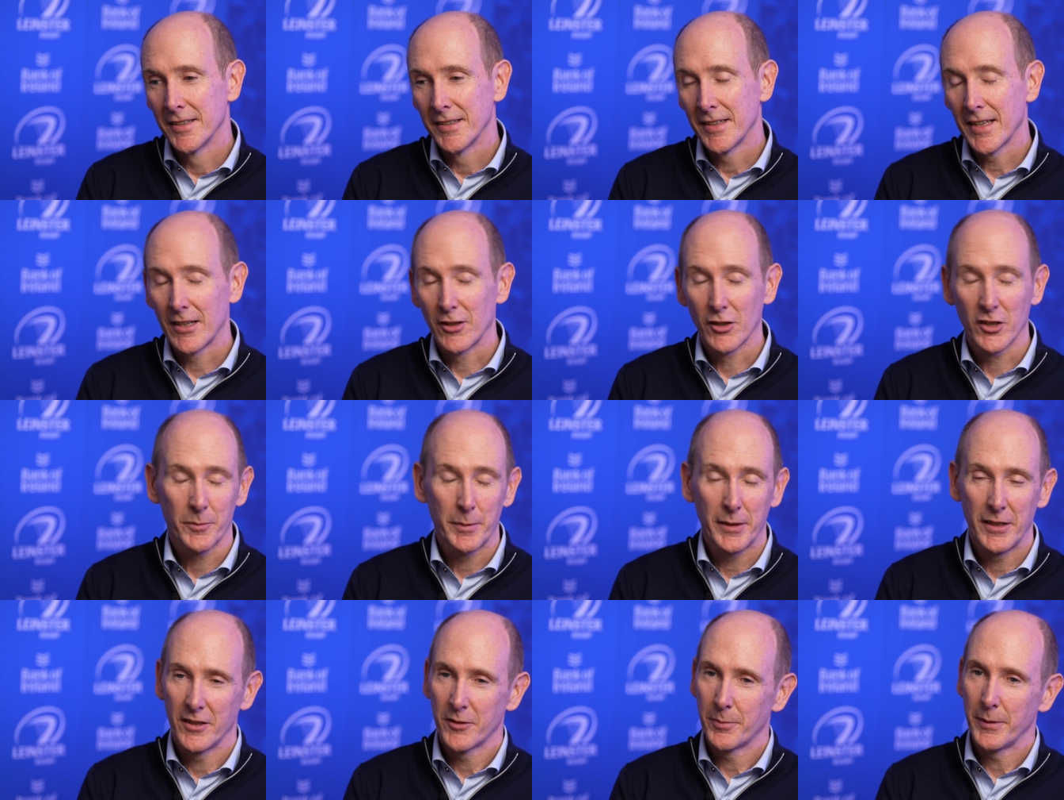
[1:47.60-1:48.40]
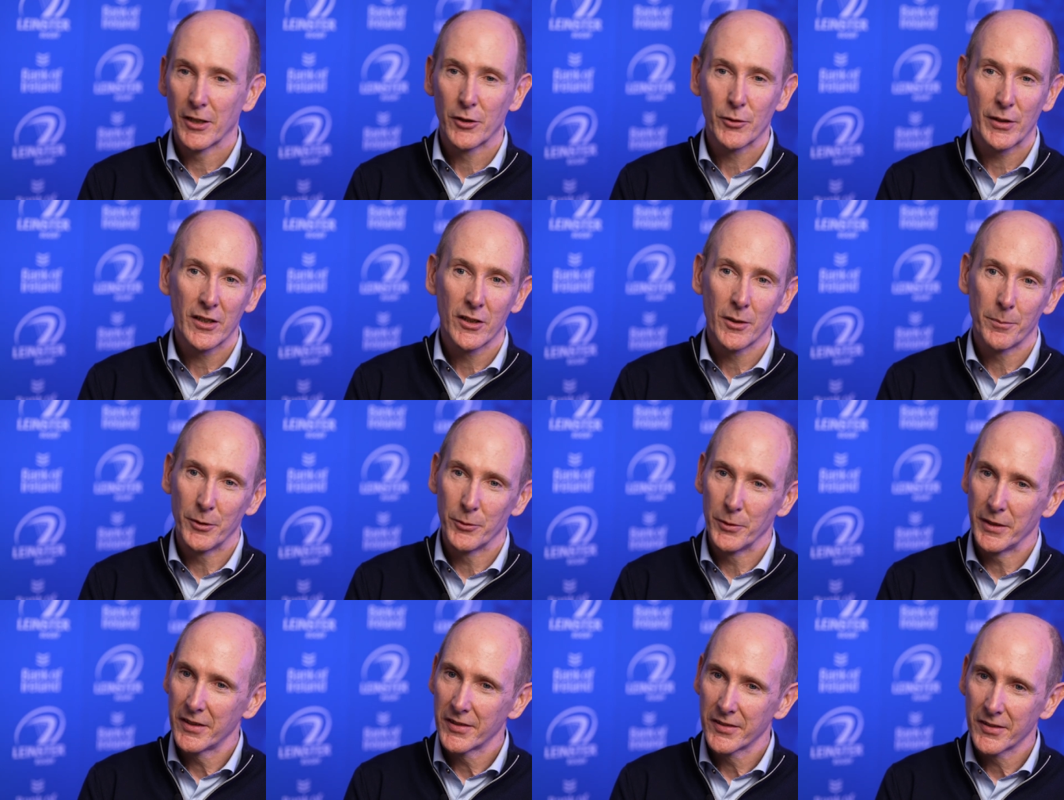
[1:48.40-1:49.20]
Yeah, look, it's been it's been a great couple
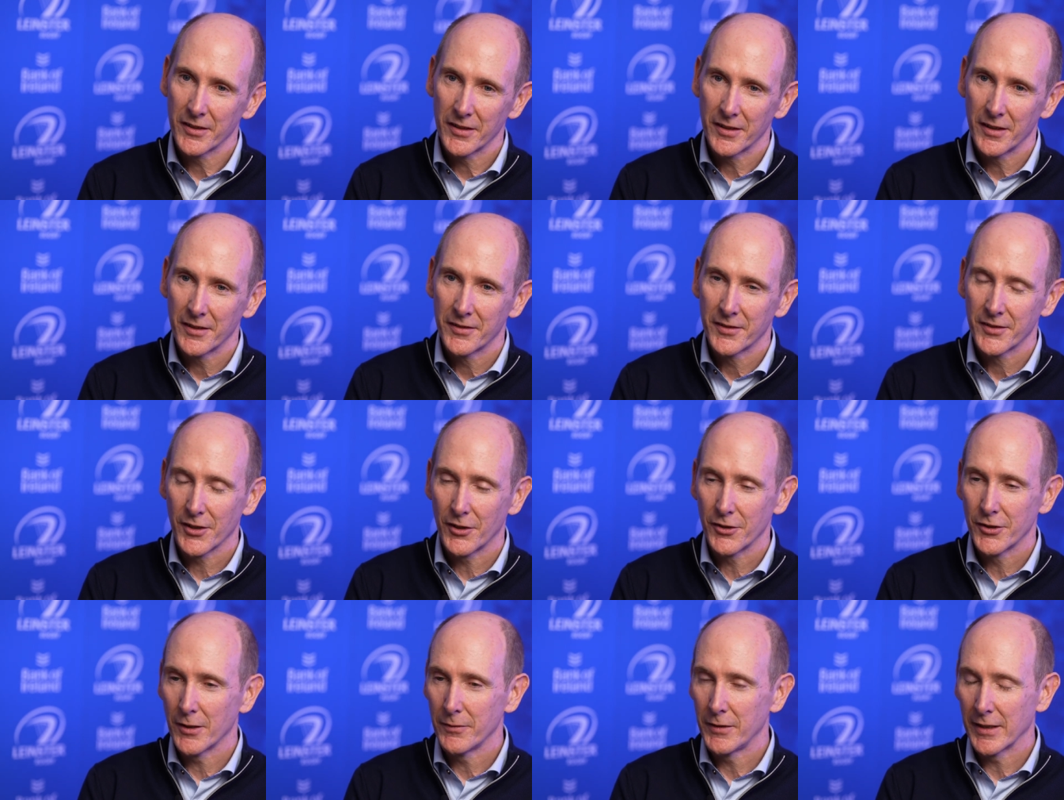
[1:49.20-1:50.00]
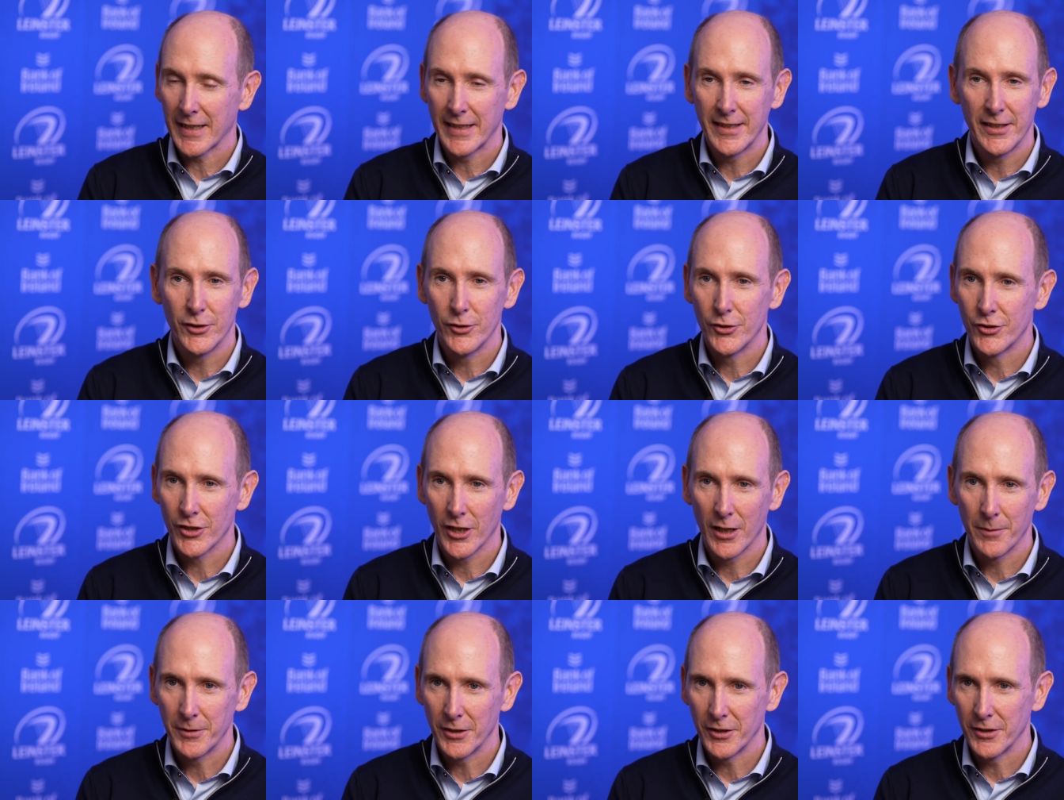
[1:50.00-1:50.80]
of weeks uh, to start off. Like any new
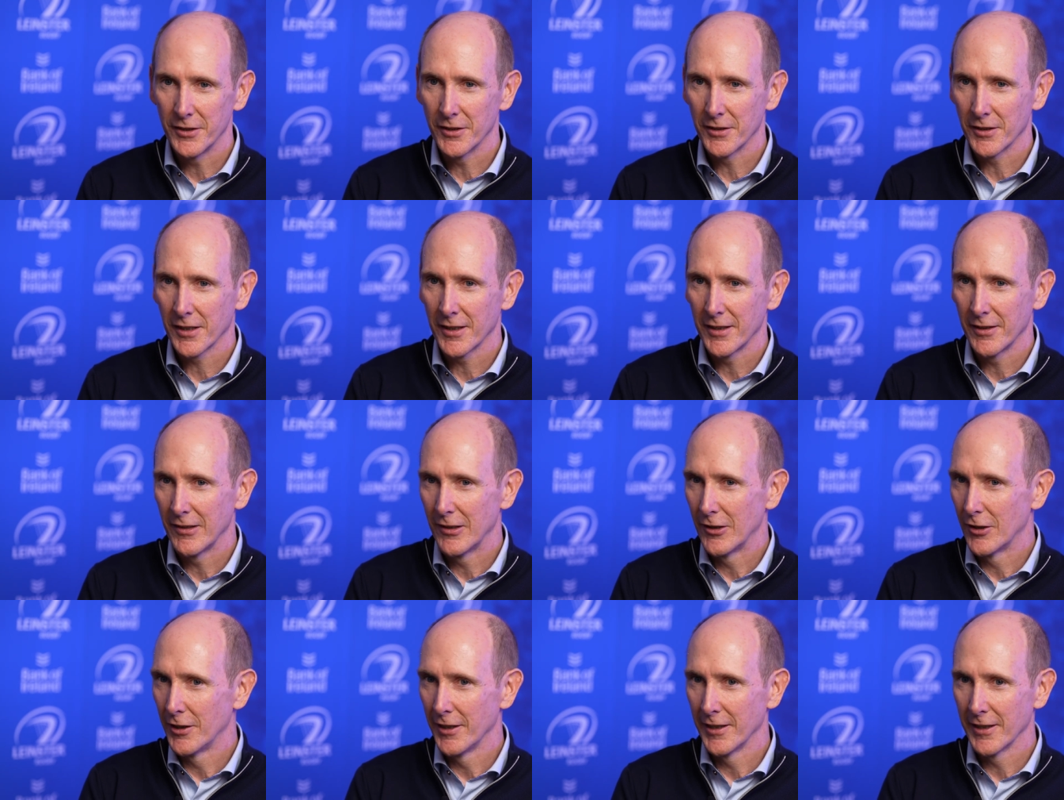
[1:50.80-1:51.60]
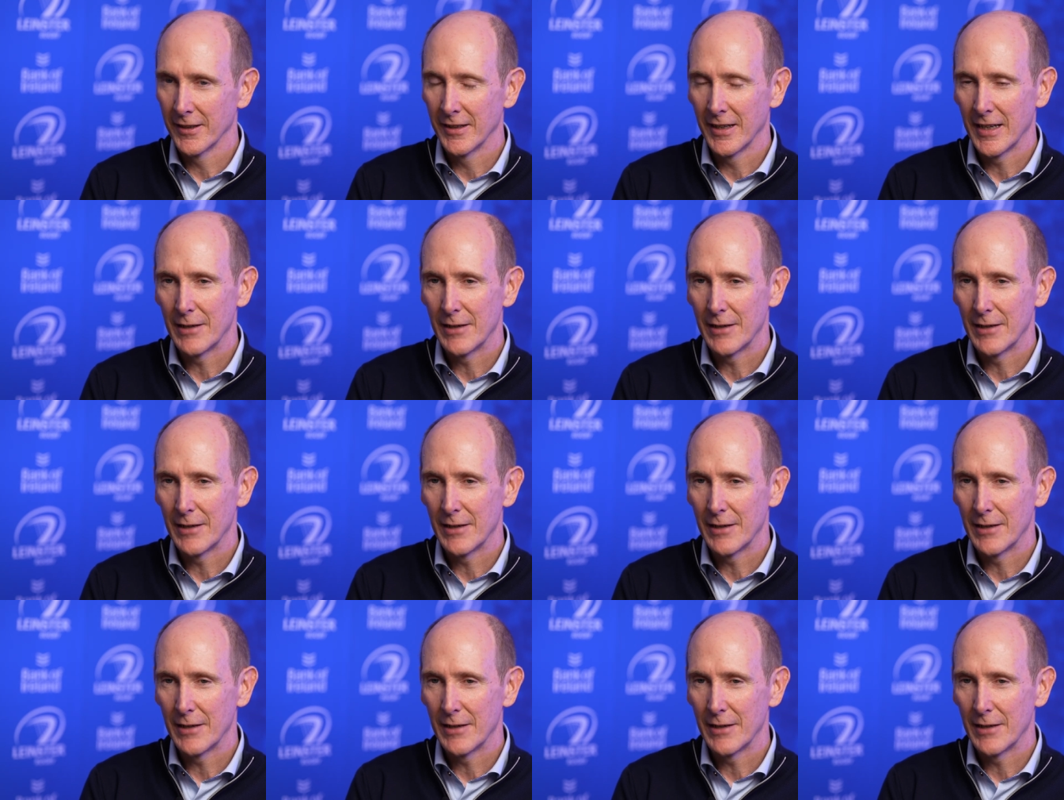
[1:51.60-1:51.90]
job, you're you're kind of learning